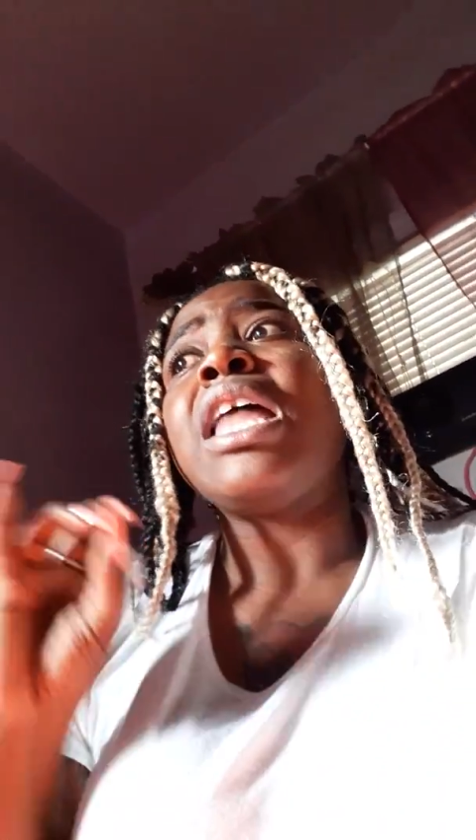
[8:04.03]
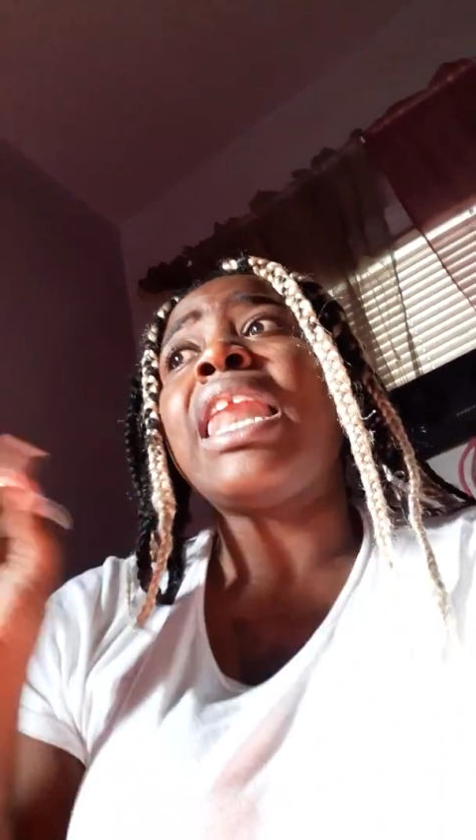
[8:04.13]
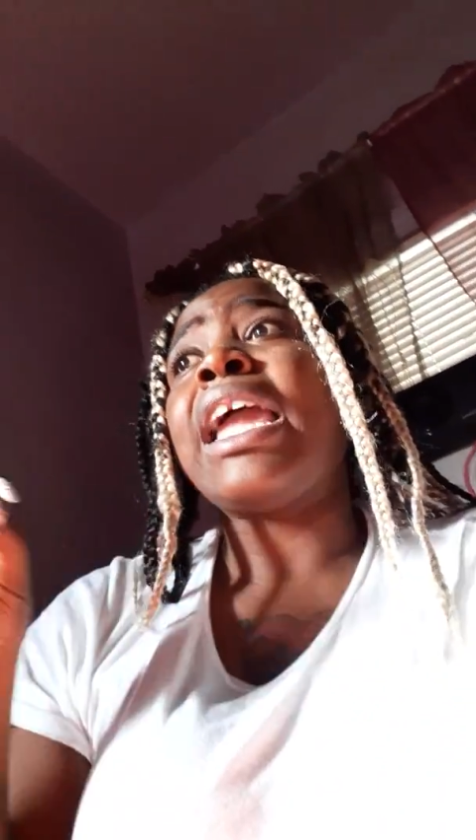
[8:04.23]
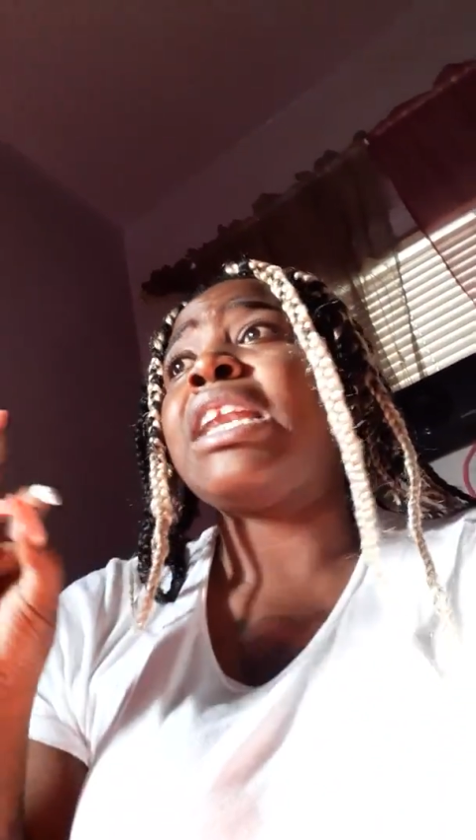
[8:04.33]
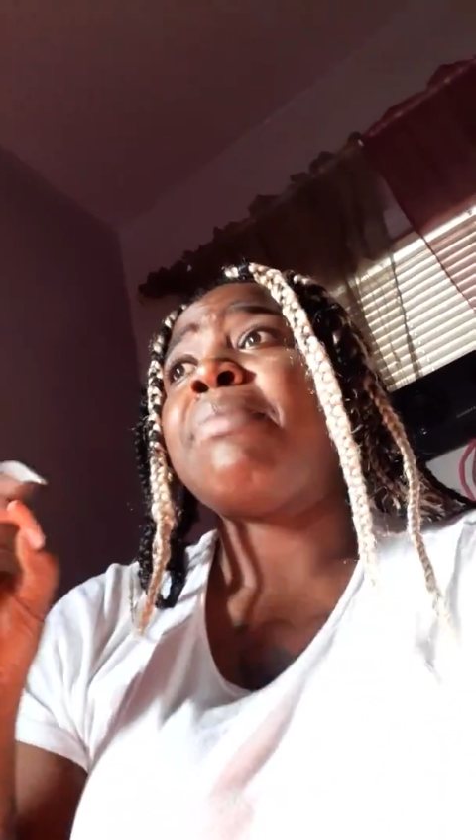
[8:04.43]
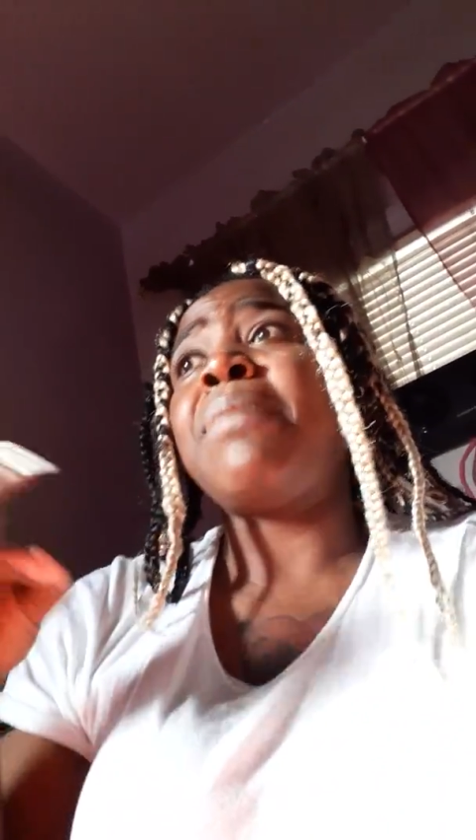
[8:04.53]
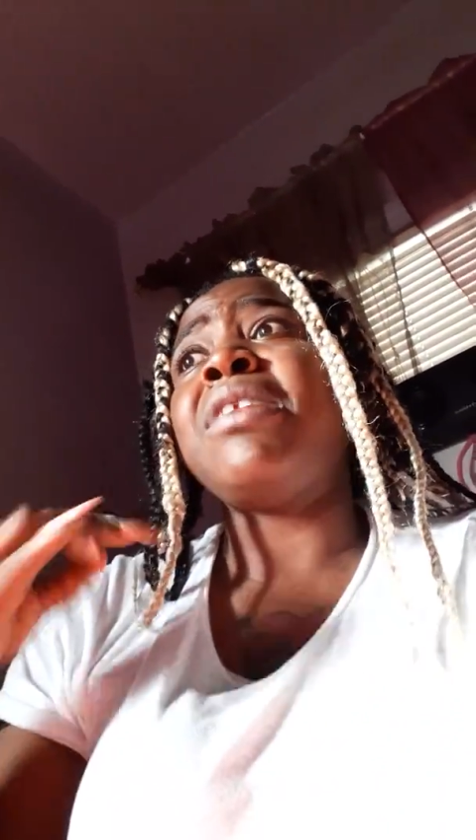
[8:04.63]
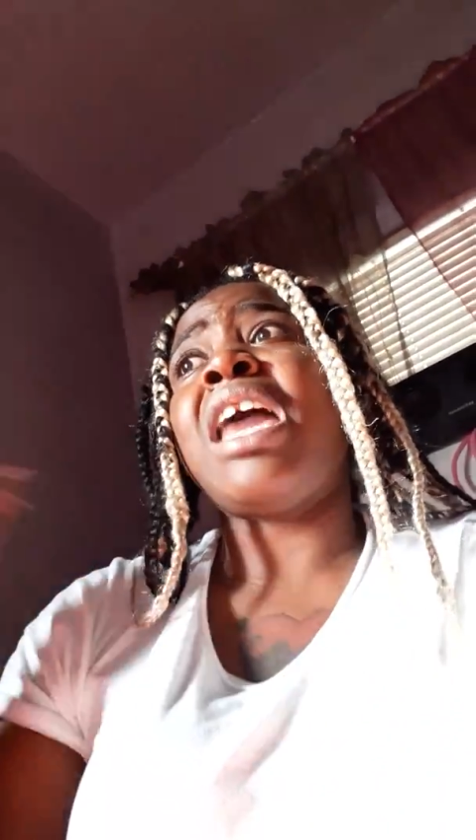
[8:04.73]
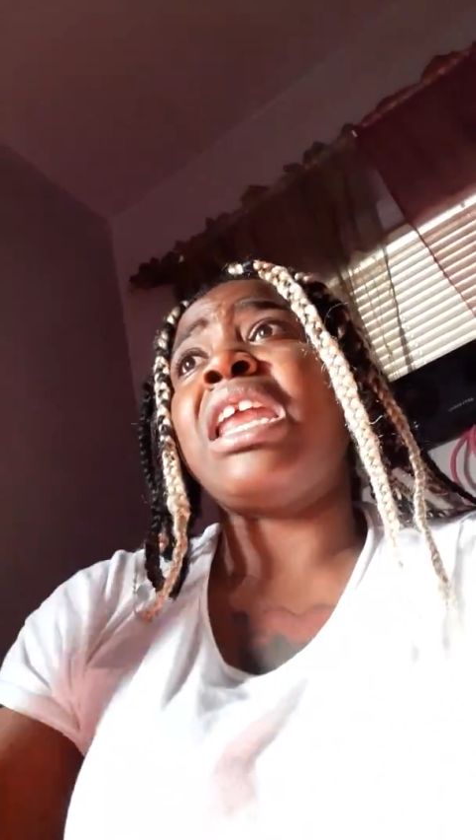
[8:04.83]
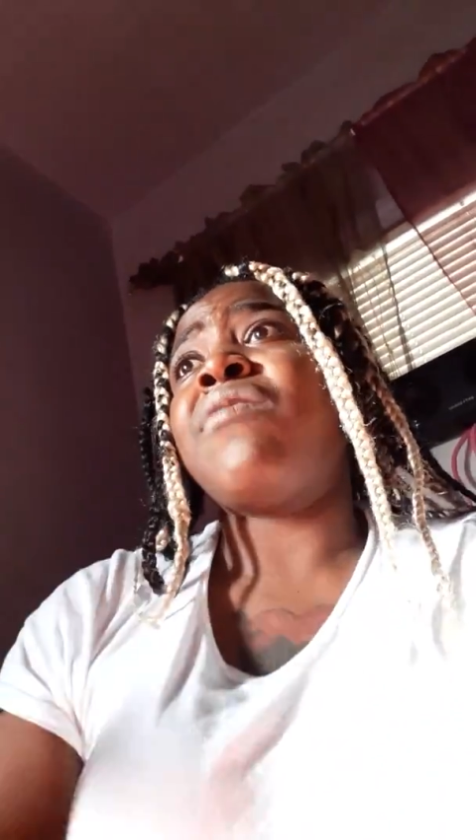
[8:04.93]
Like,
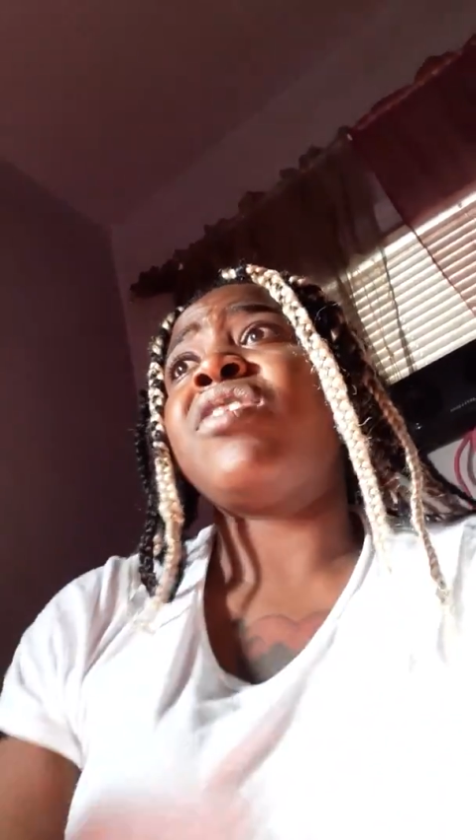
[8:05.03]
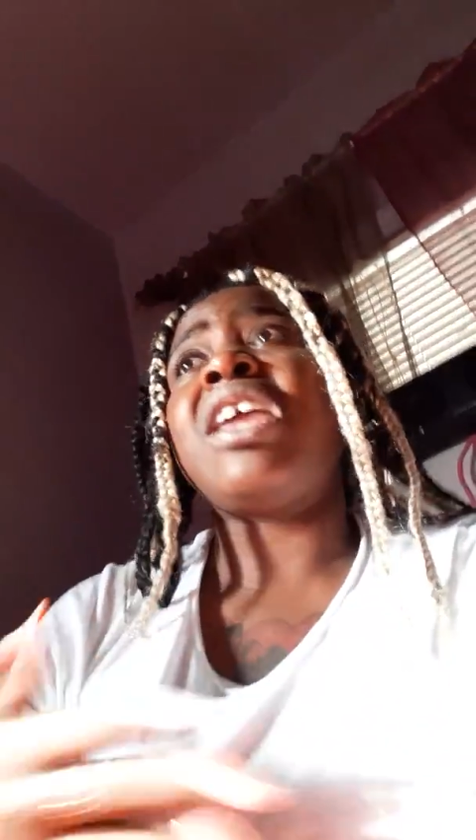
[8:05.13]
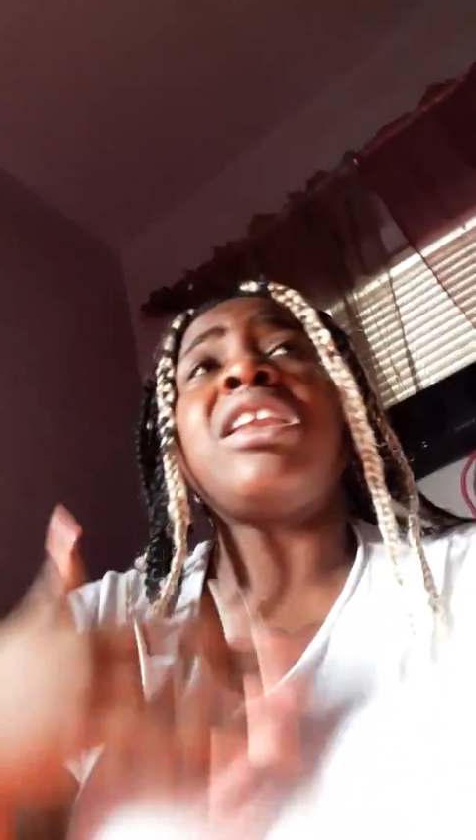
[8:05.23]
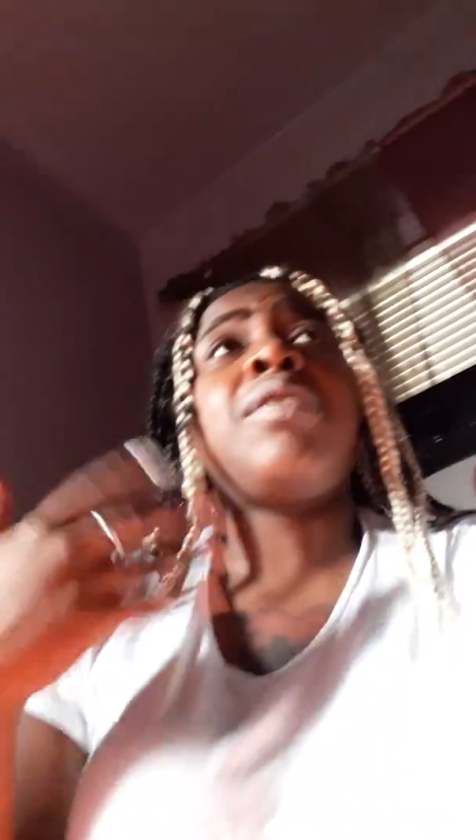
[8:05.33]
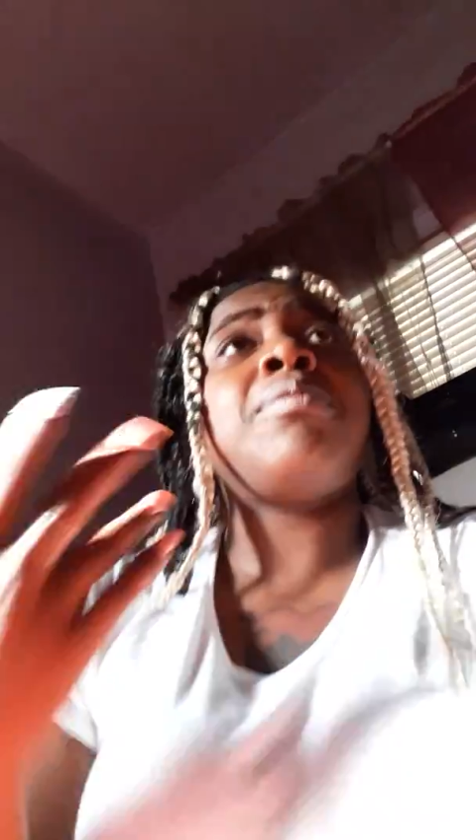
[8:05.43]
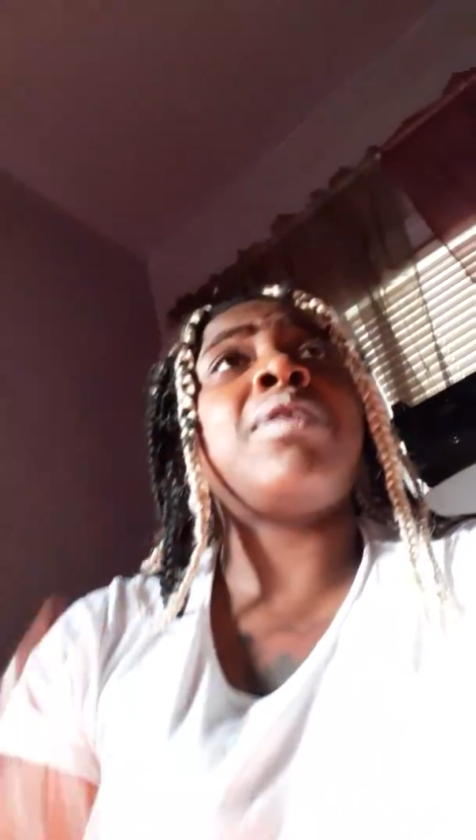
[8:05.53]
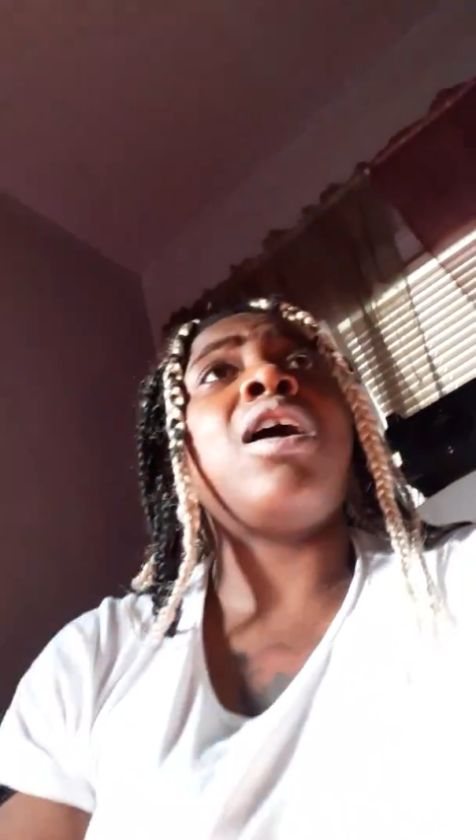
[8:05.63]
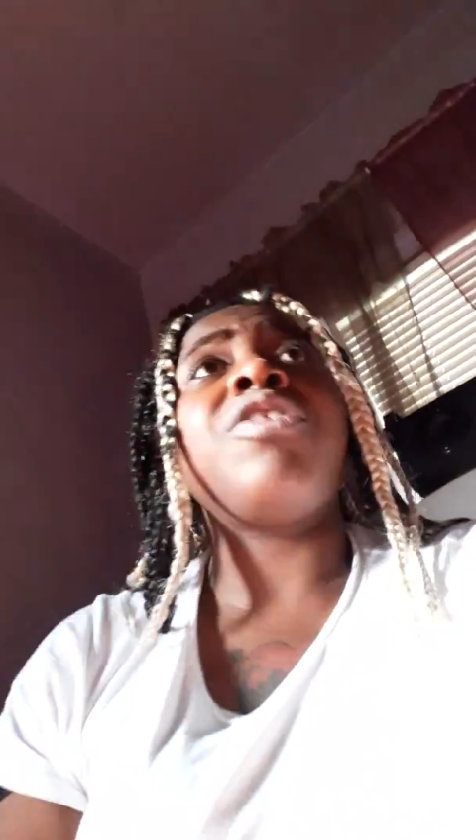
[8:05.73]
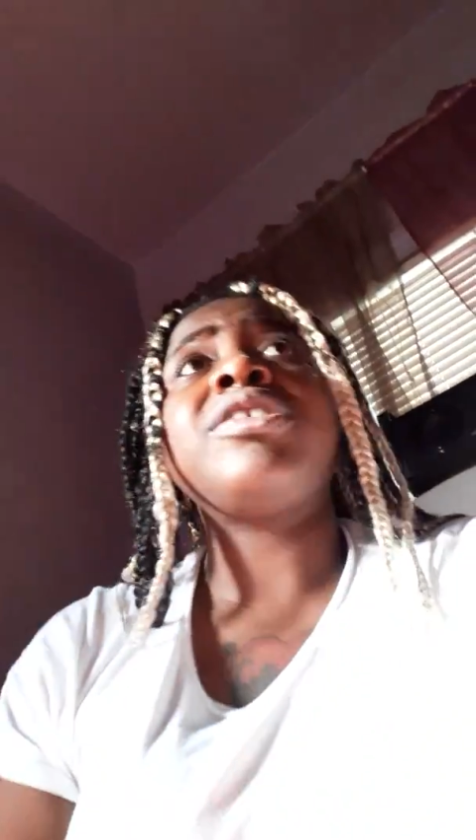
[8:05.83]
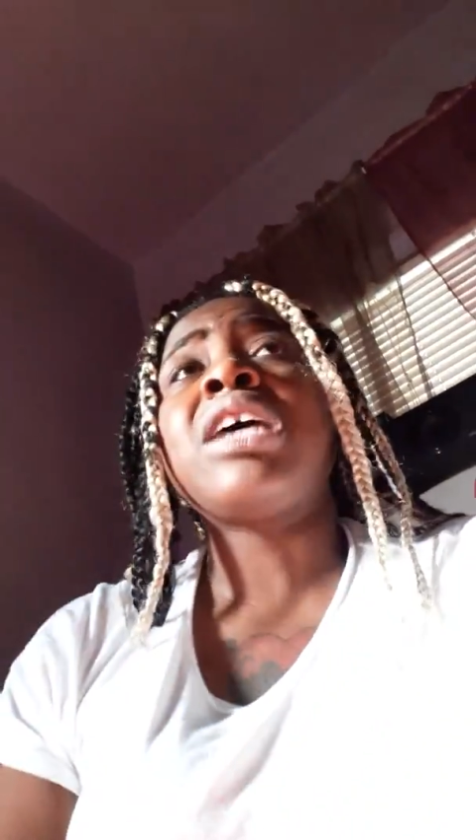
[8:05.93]
maybe not every day,
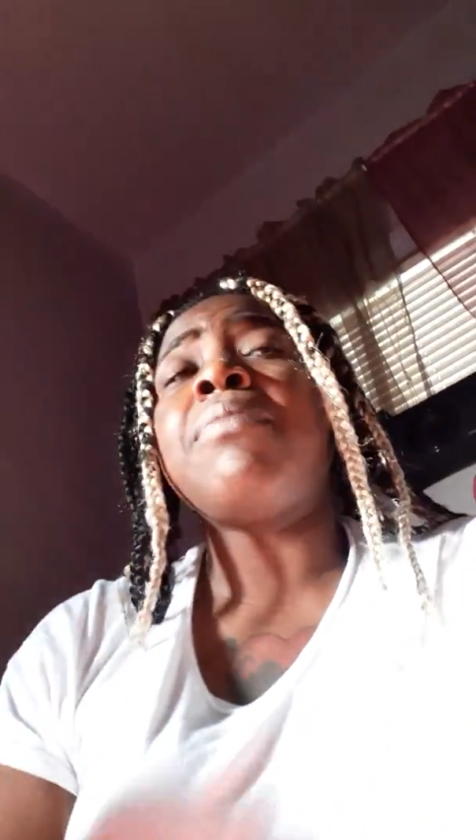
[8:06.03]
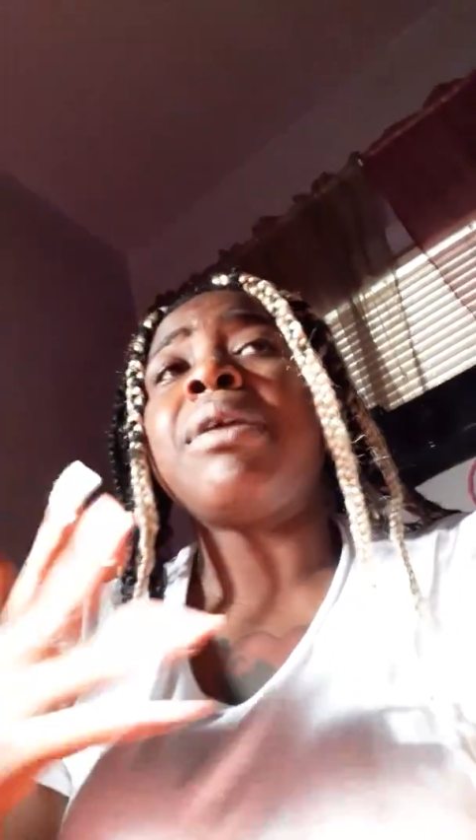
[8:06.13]
not all the time.